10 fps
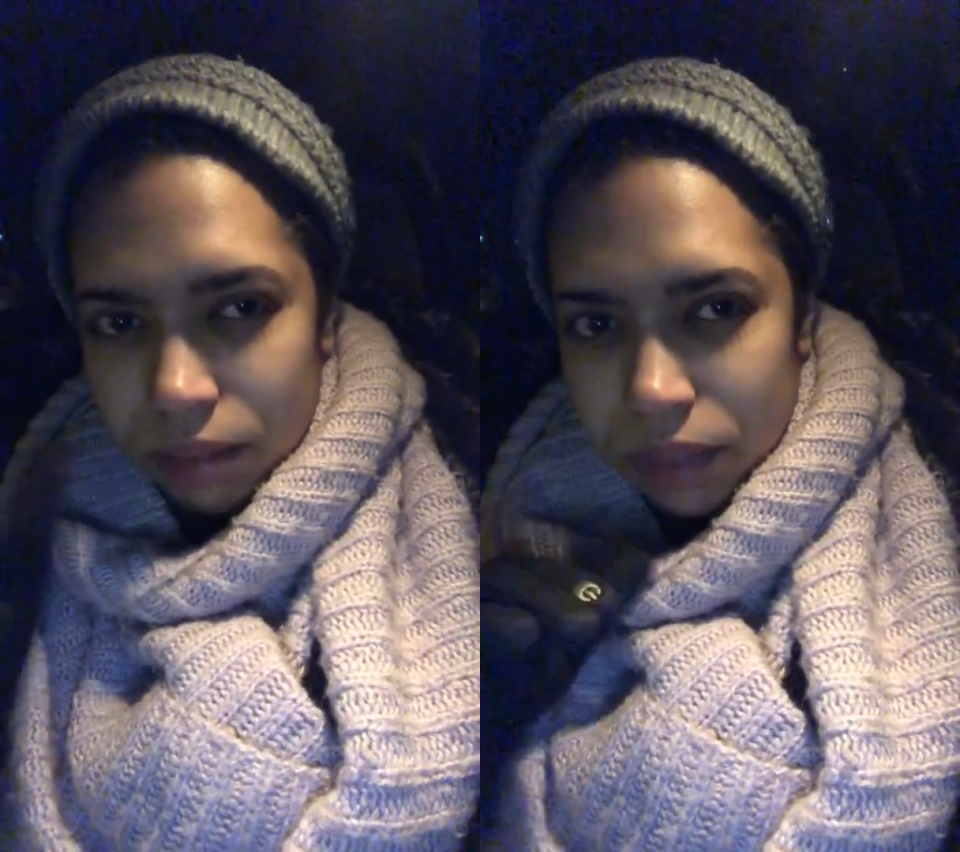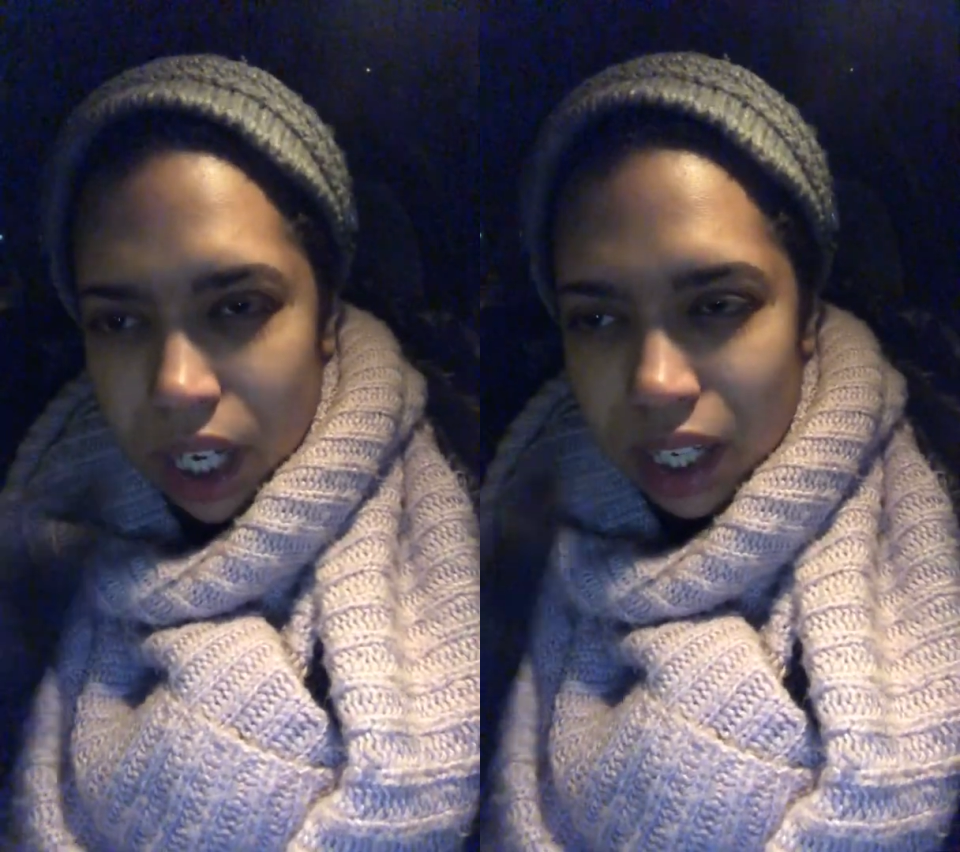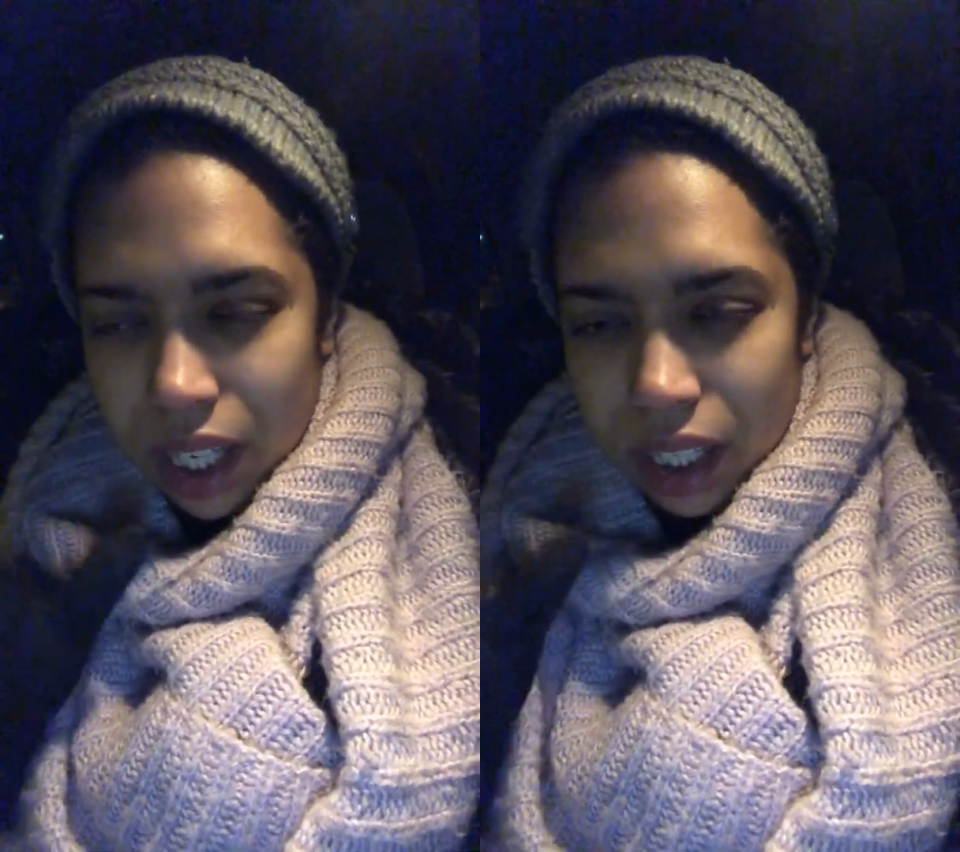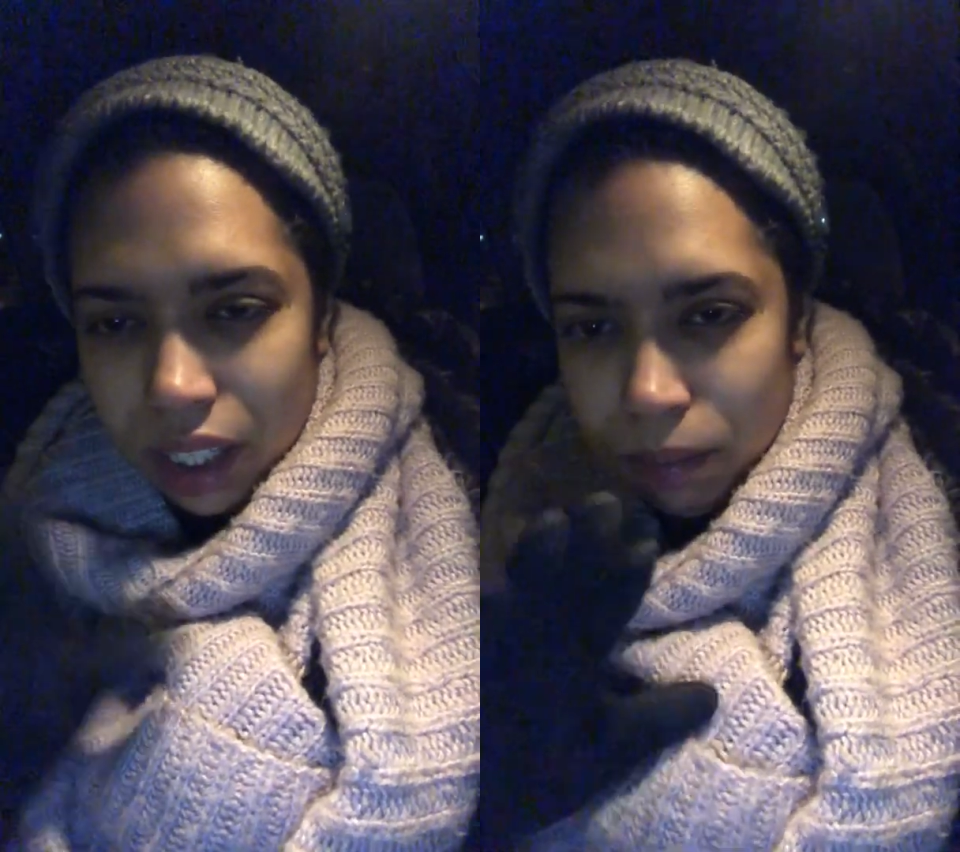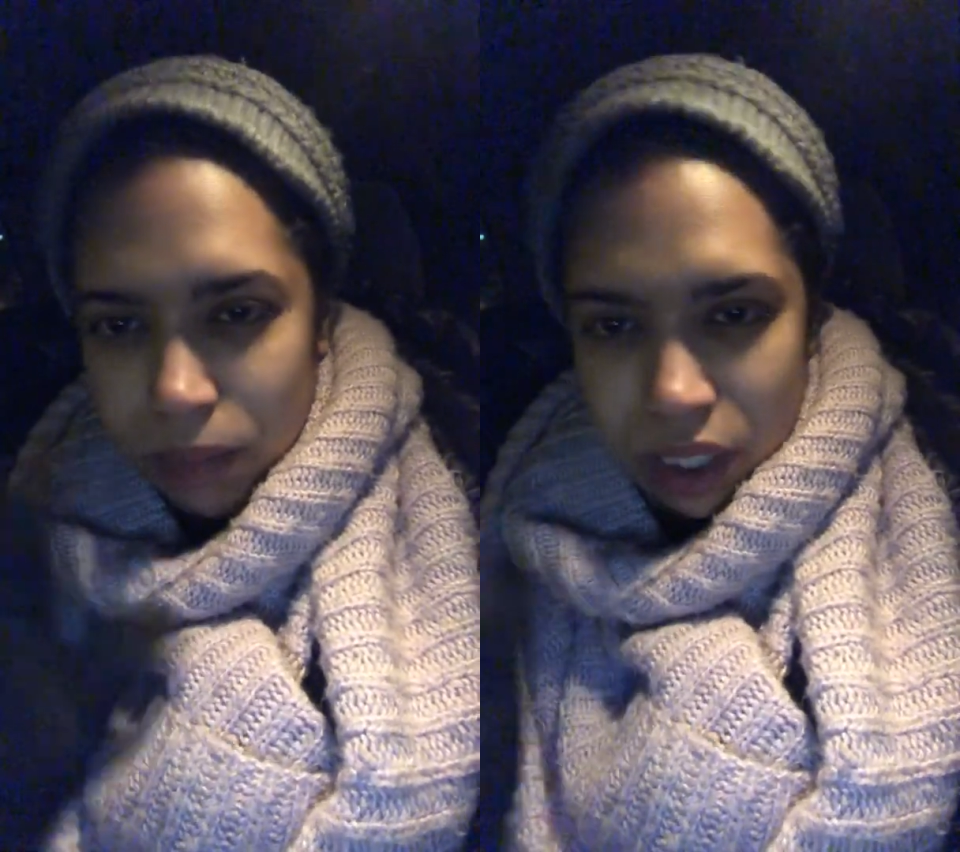kind of like
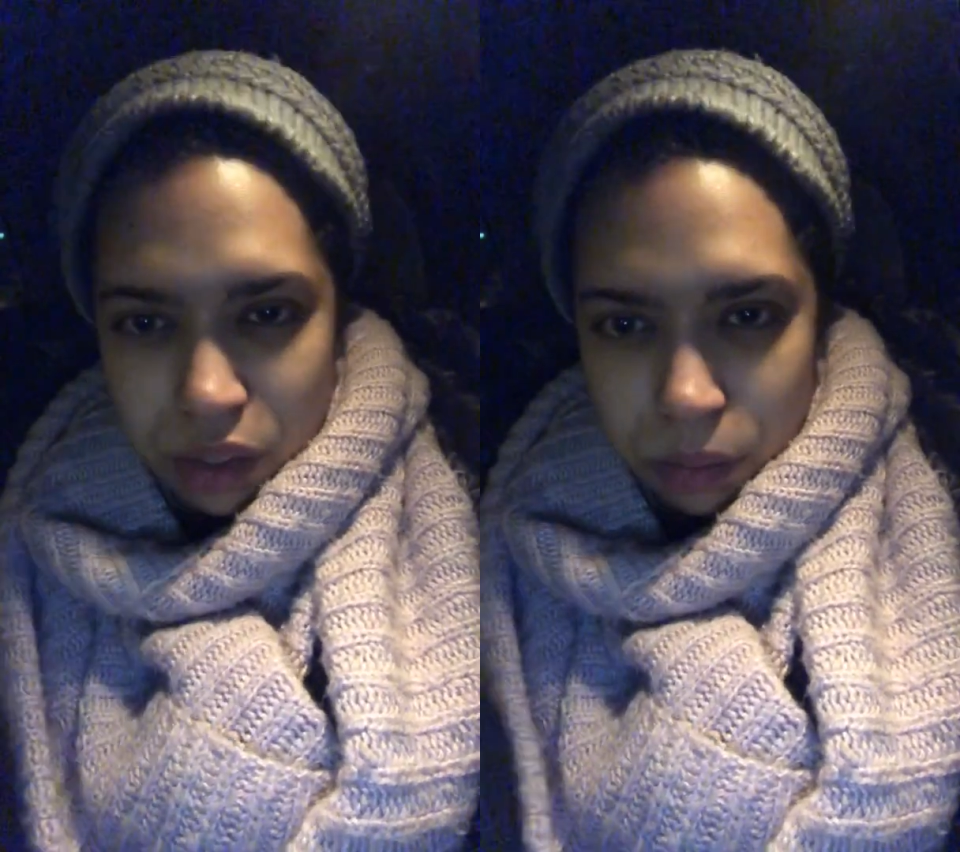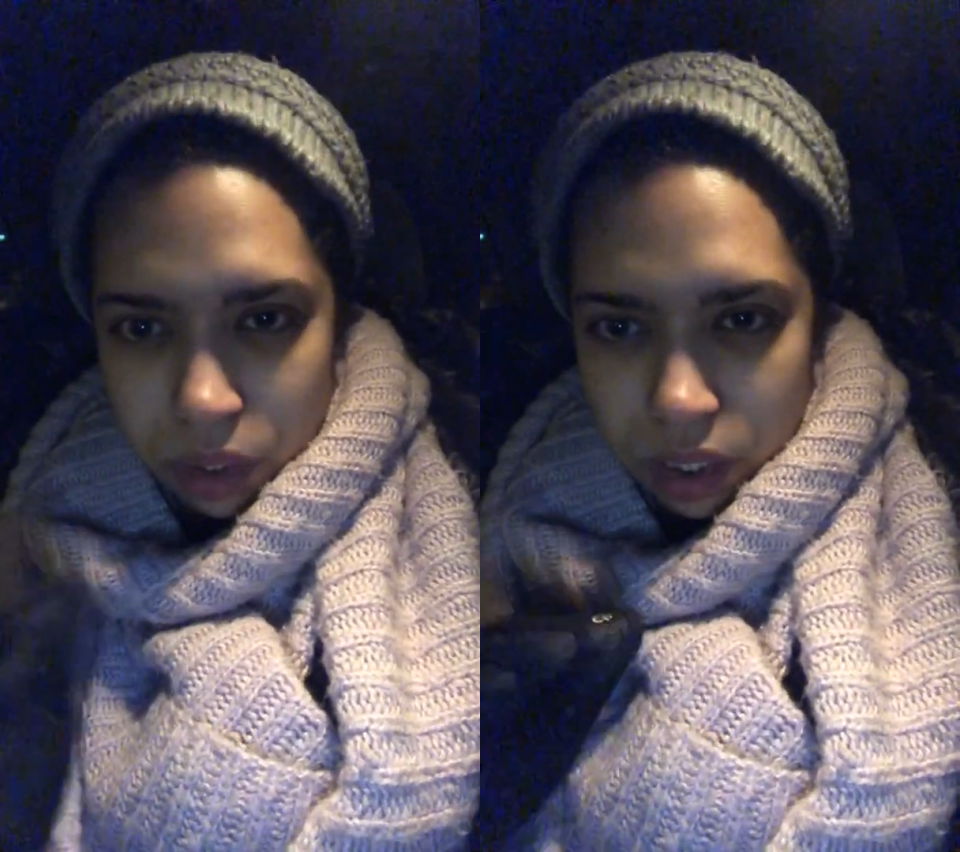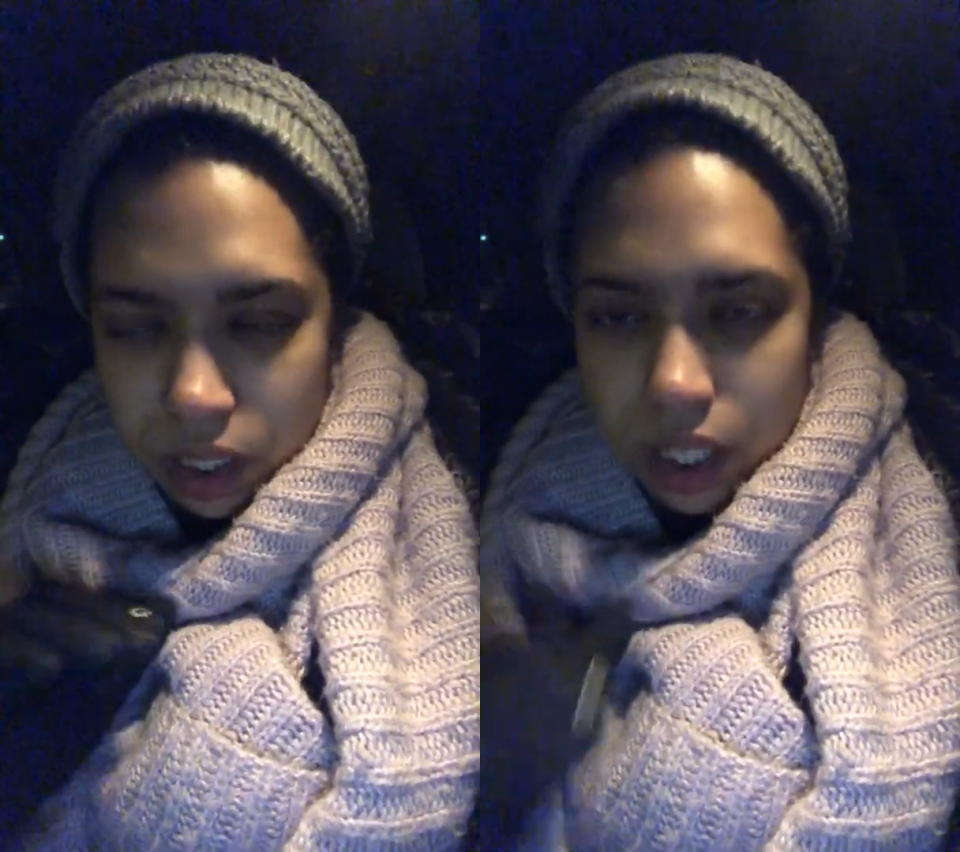in between,